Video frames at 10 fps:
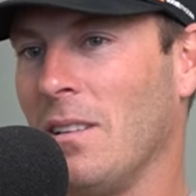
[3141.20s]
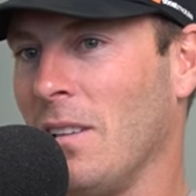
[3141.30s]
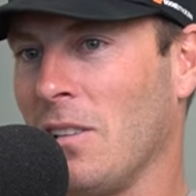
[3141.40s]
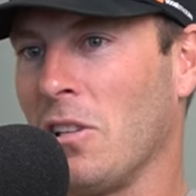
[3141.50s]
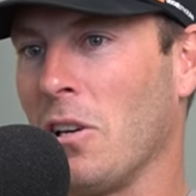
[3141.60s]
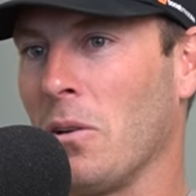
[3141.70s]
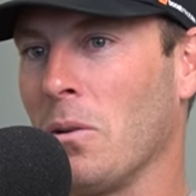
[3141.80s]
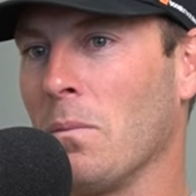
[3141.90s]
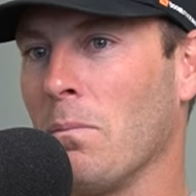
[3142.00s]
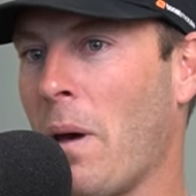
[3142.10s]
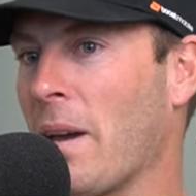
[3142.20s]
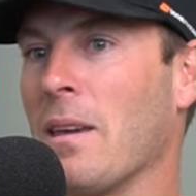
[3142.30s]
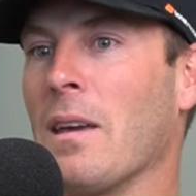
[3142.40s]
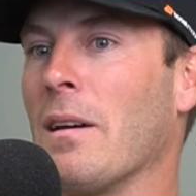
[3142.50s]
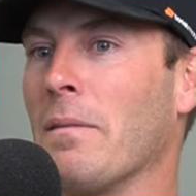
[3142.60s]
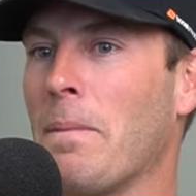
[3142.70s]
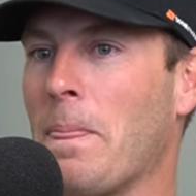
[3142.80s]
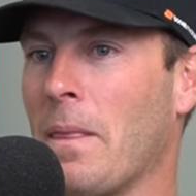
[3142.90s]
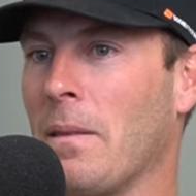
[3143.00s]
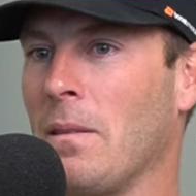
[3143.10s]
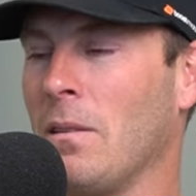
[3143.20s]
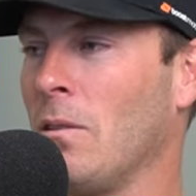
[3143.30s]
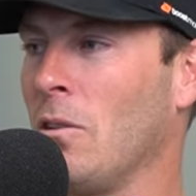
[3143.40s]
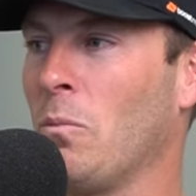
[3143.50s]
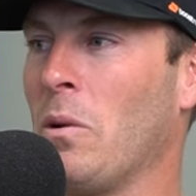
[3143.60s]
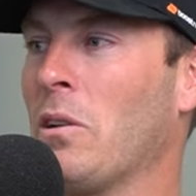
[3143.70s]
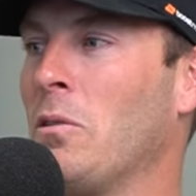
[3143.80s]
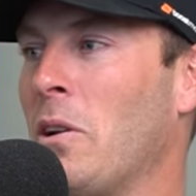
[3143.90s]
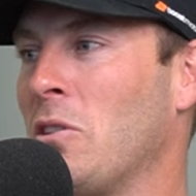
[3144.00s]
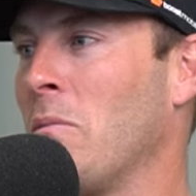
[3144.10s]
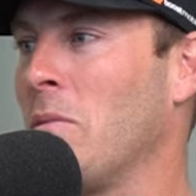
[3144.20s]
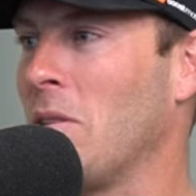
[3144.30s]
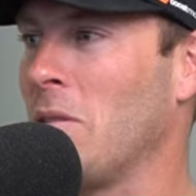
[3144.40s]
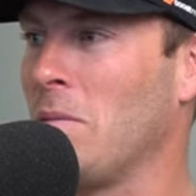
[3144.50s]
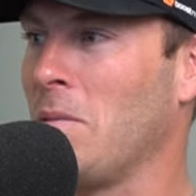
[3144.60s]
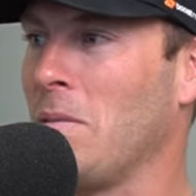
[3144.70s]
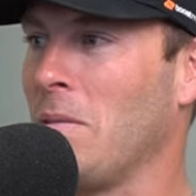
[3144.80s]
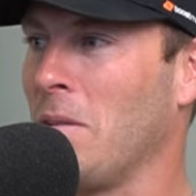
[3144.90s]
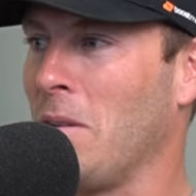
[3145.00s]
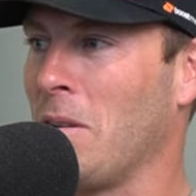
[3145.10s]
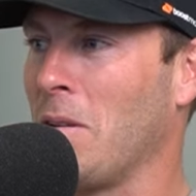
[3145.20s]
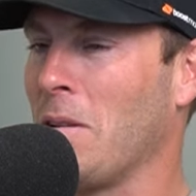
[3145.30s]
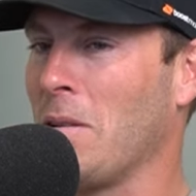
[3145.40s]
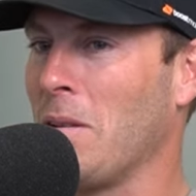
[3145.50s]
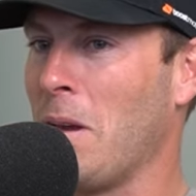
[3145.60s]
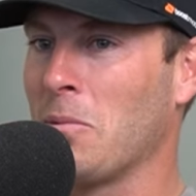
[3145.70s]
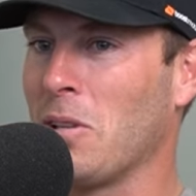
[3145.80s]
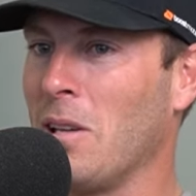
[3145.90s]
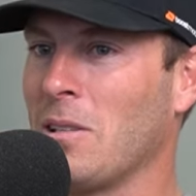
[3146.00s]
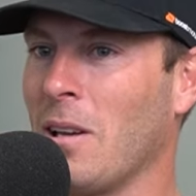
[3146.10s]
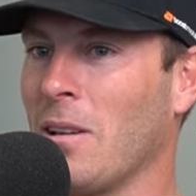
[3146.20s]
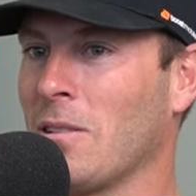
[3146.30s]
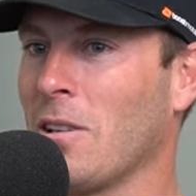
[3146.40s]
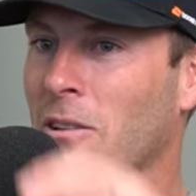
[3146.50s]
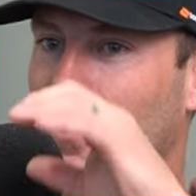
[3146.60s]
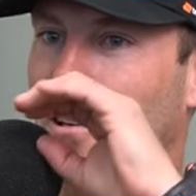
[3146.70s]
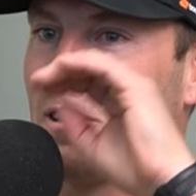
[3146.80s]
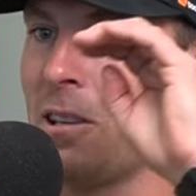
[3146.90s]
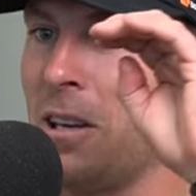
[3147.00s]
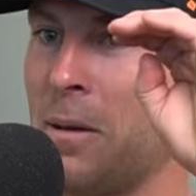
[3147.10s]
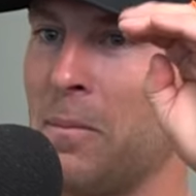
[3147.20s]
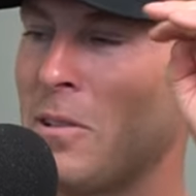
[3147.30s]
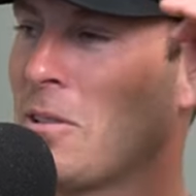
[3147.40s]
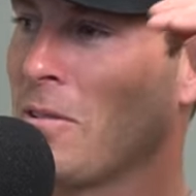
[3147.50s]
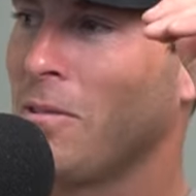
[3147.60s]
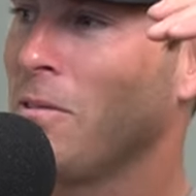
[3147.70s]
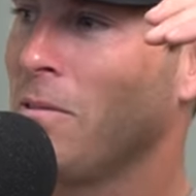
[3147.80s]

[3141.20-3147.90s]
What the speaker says: There's no backing out. You could imagine the MC saying, "Sorry guys, Cam is